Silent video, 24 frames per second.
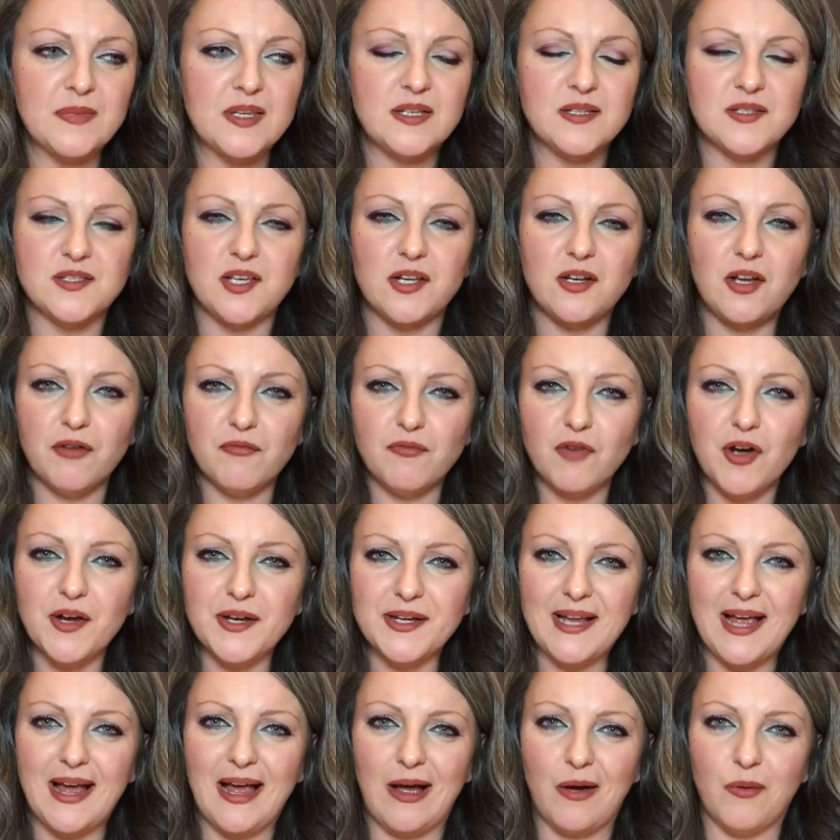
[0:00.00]
So like right
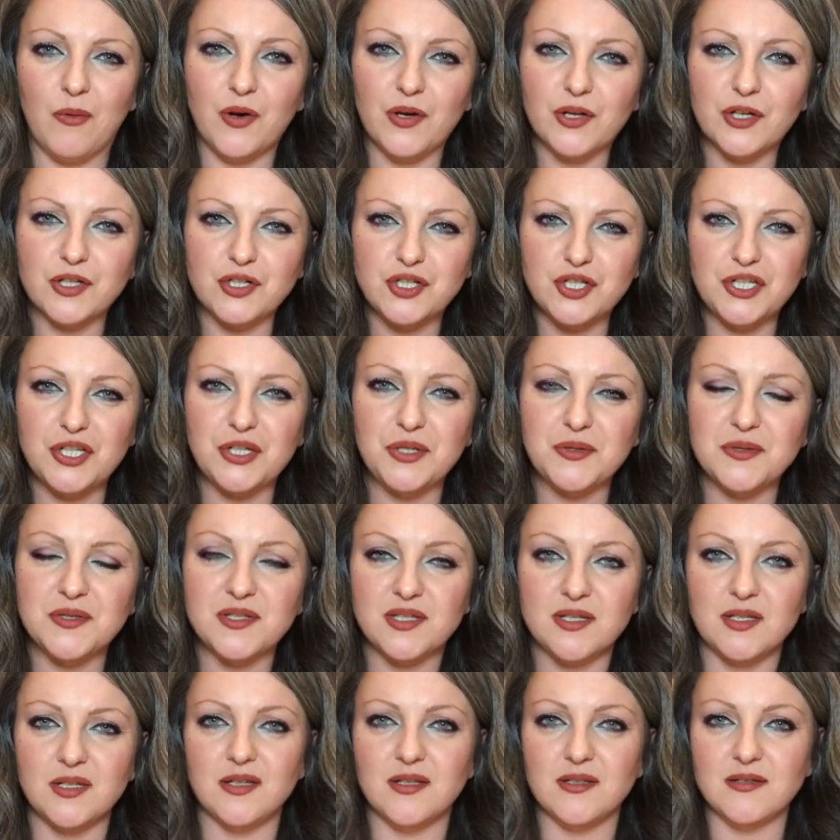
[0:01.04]
now, I could choose
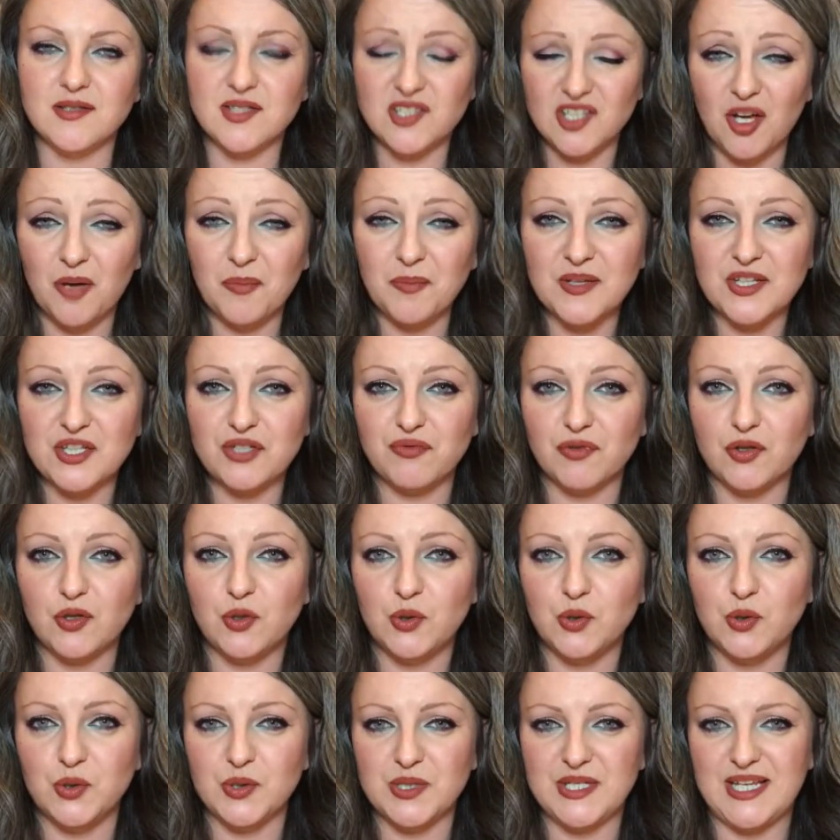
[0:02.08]
to stop this
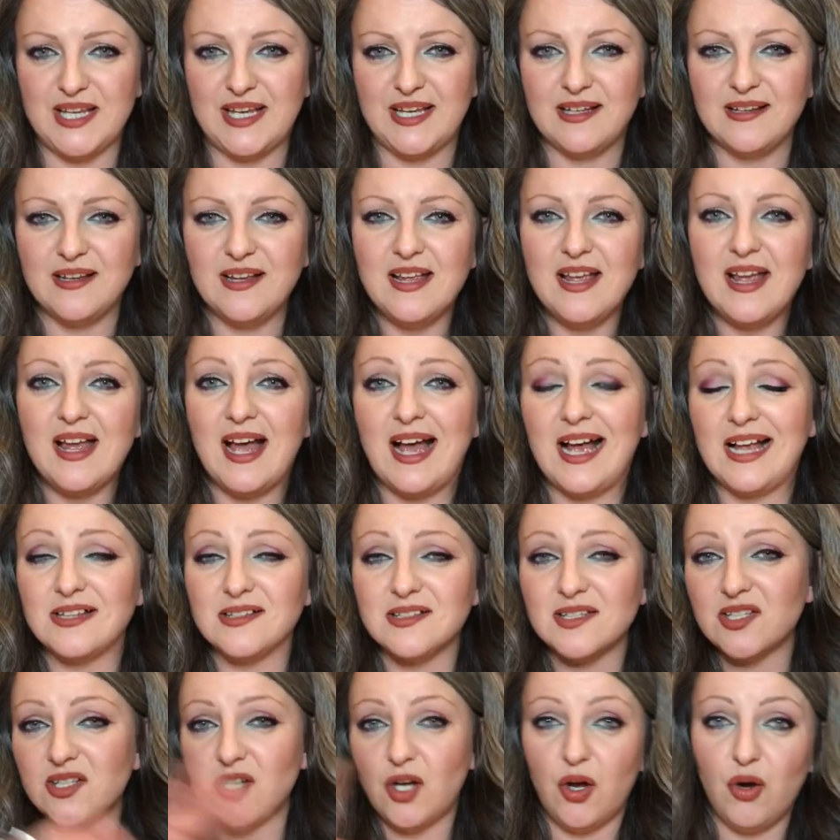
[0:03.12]
recording and
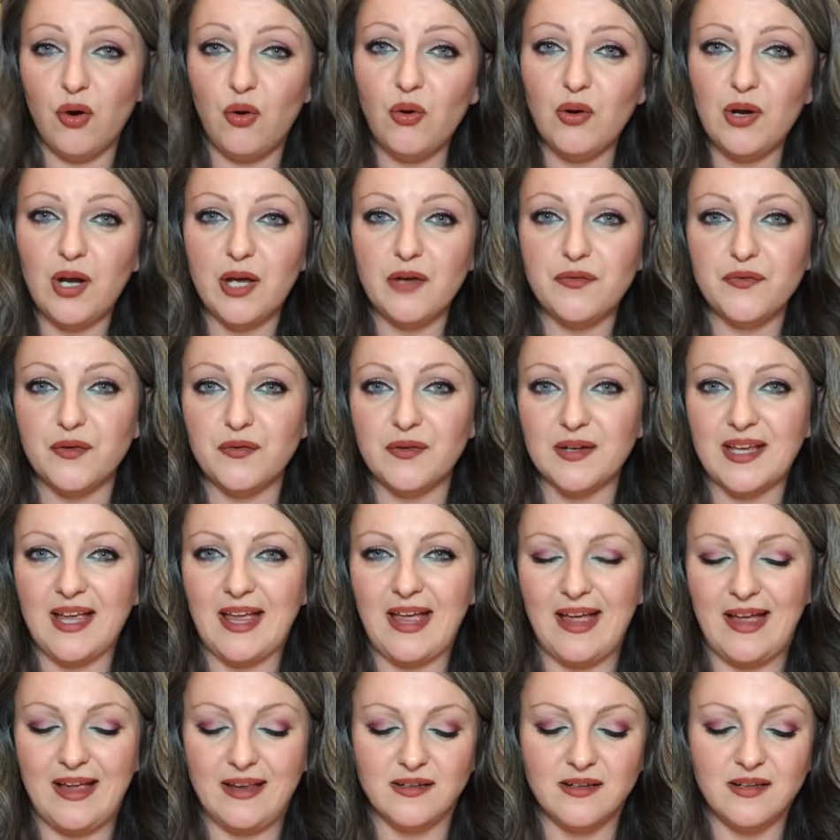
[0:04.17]
start all over
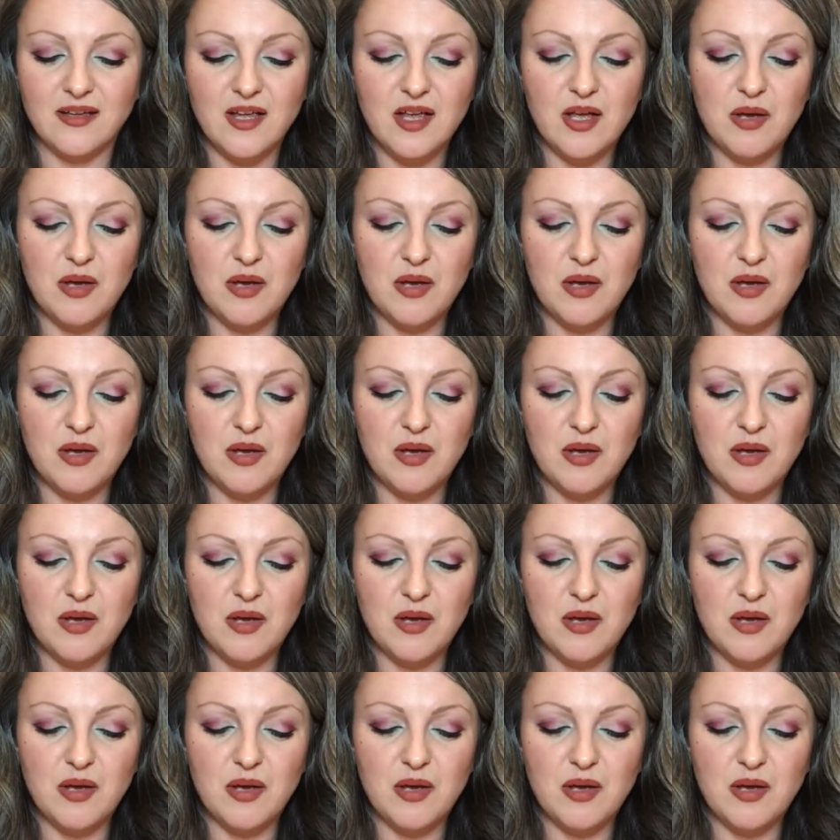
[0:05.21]
again,